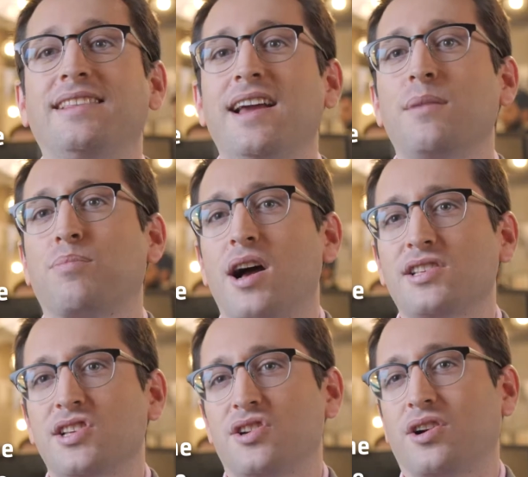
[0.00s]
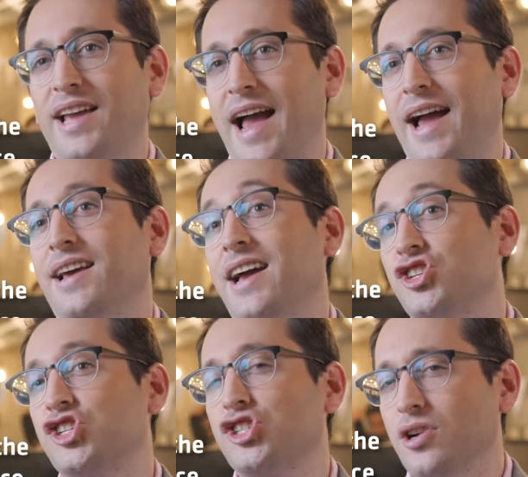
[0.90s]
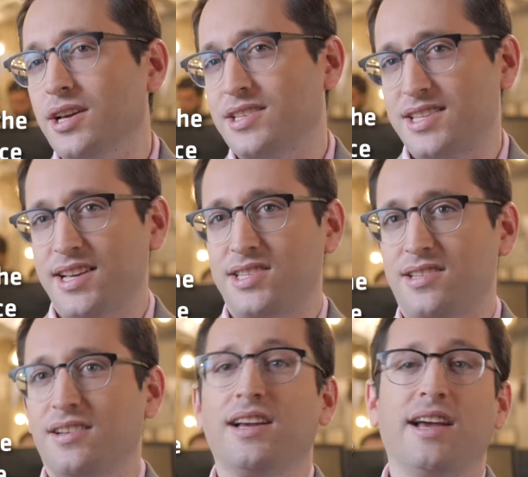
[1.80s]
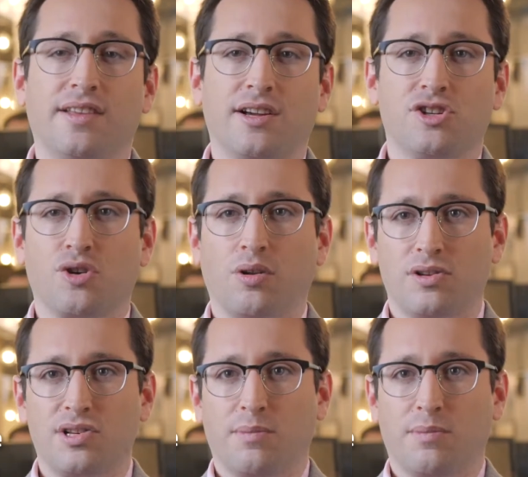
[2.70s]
a data processor can and should assist in the controller's